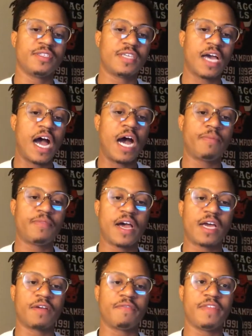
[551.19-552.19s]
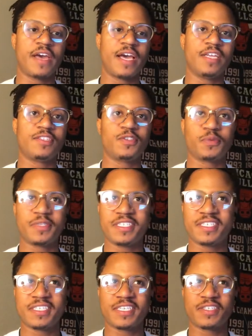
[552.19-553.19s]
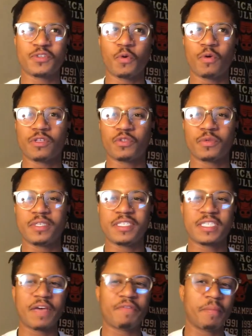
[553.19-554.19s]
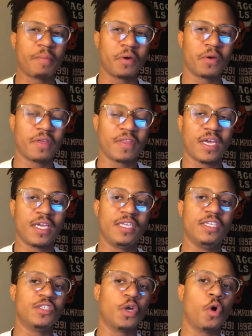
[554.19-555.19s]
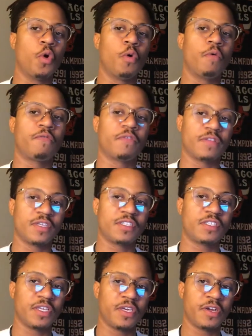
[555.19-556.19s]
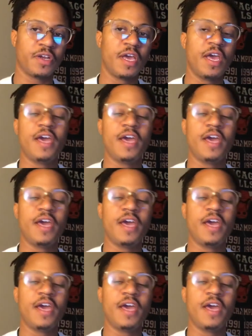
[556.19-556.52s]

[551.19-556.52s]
to opt out of that $26 or $27 million that he's owed for this year.